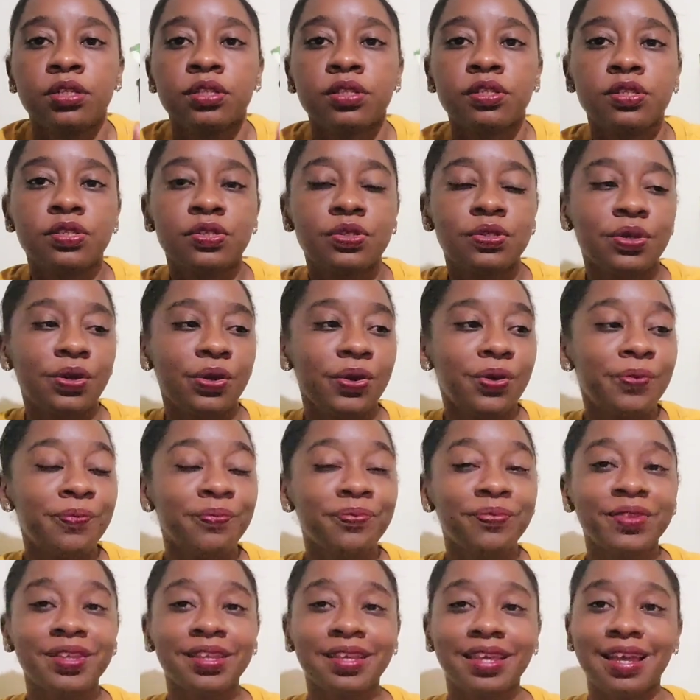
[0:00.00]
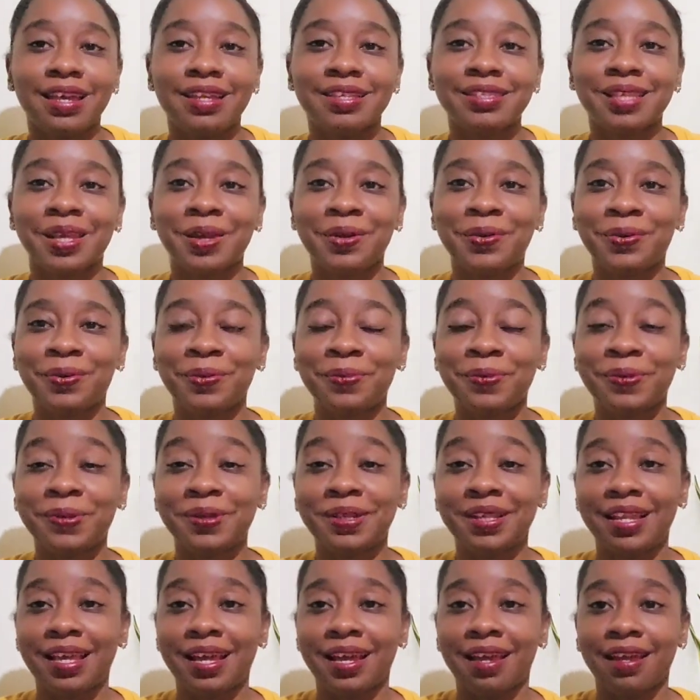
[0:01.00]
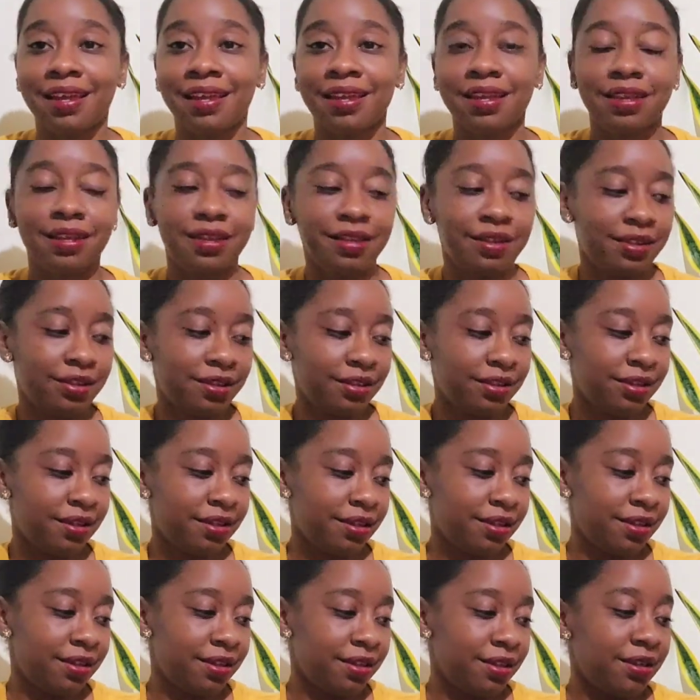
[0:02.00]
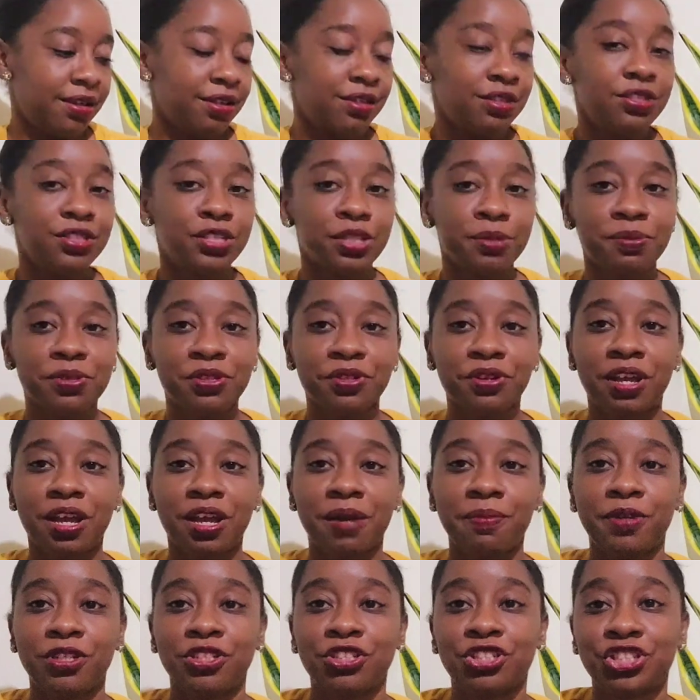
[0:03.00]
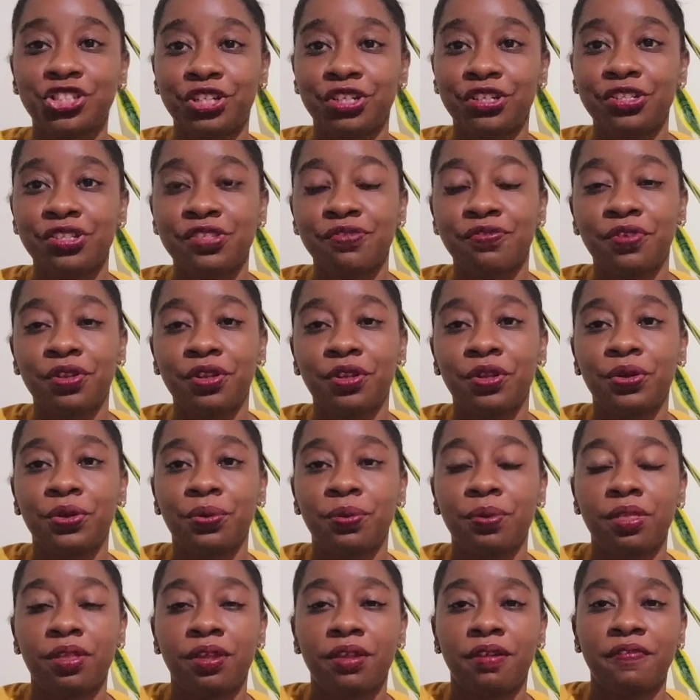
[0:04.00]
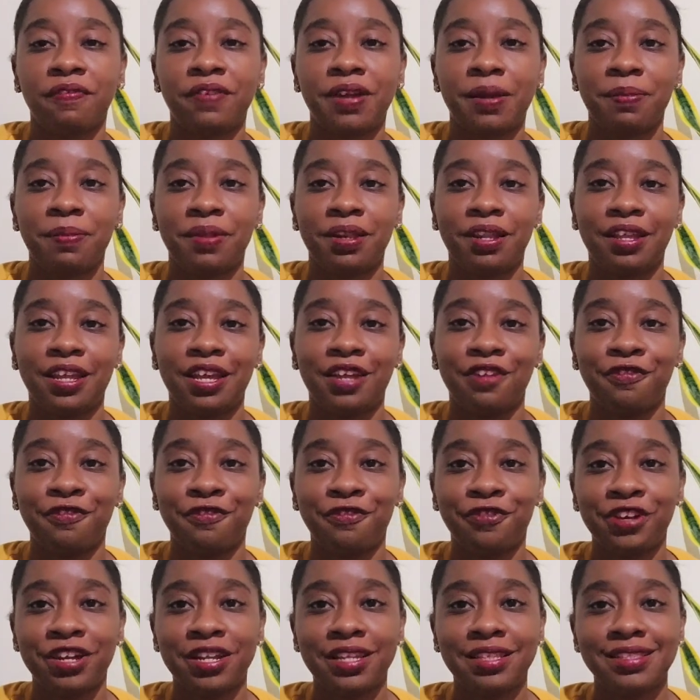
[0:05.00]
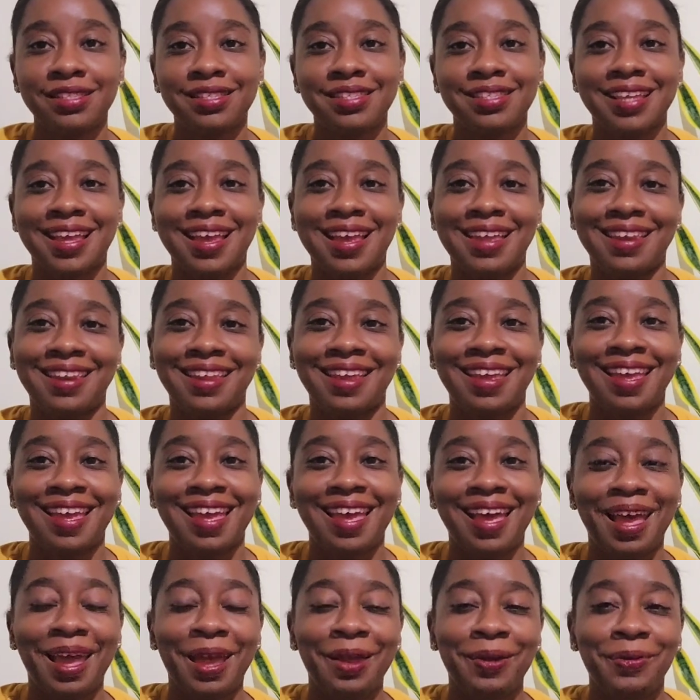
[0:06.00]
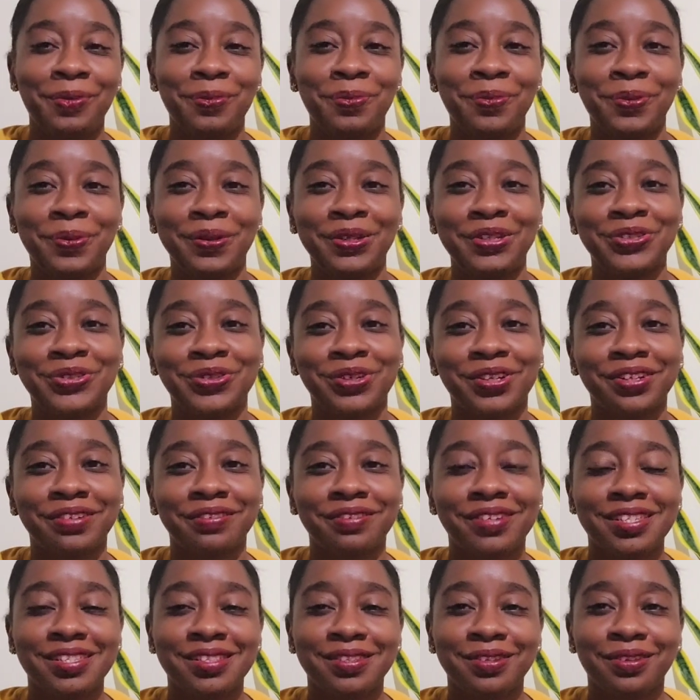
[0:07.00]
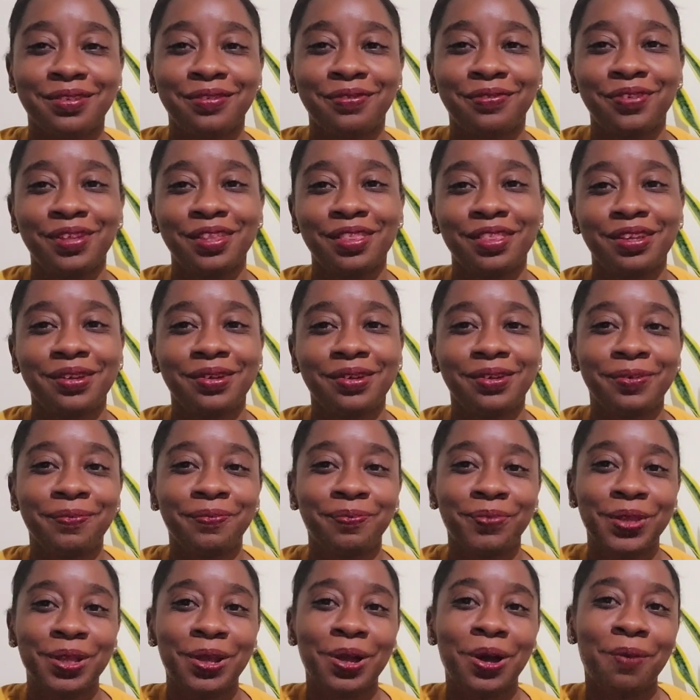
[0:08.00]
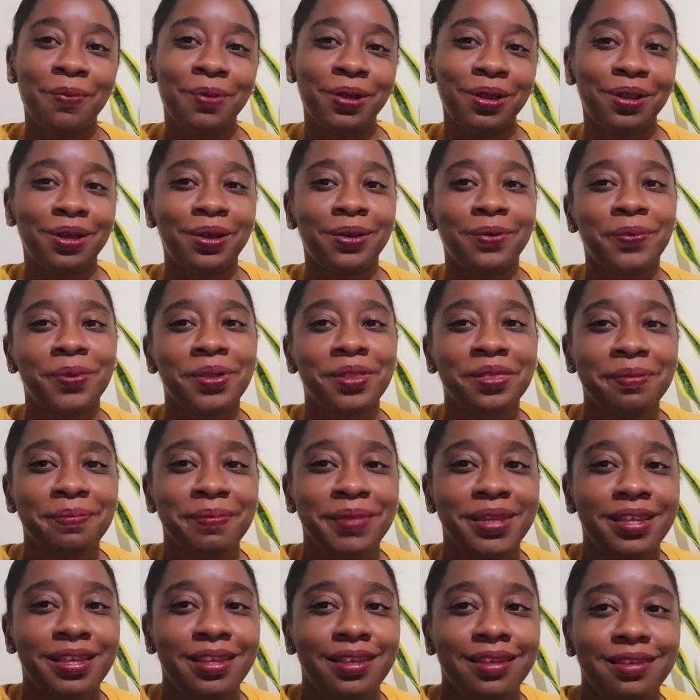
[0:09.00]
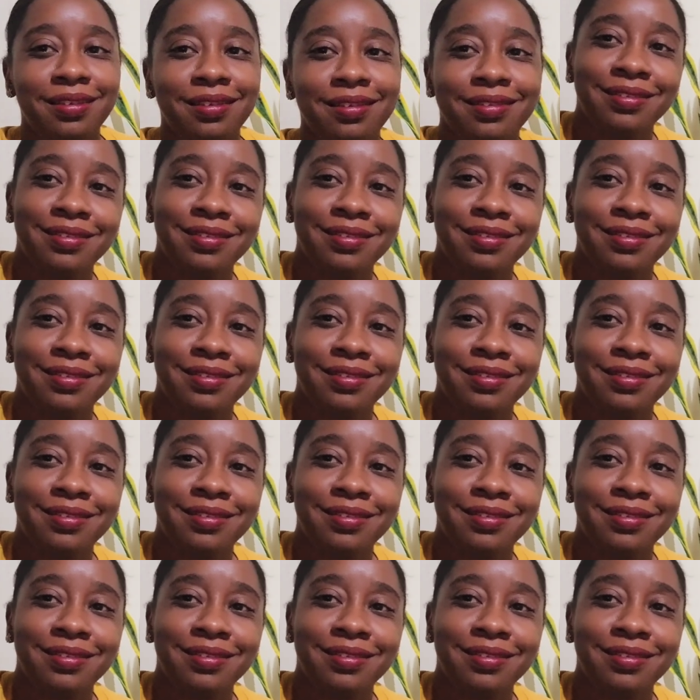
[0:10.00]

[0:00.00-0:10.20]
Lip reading: So guys, I hope you like, subscribe, and share this video with your family and friends, and I hope you enjoy the rest of the video. Come along with me.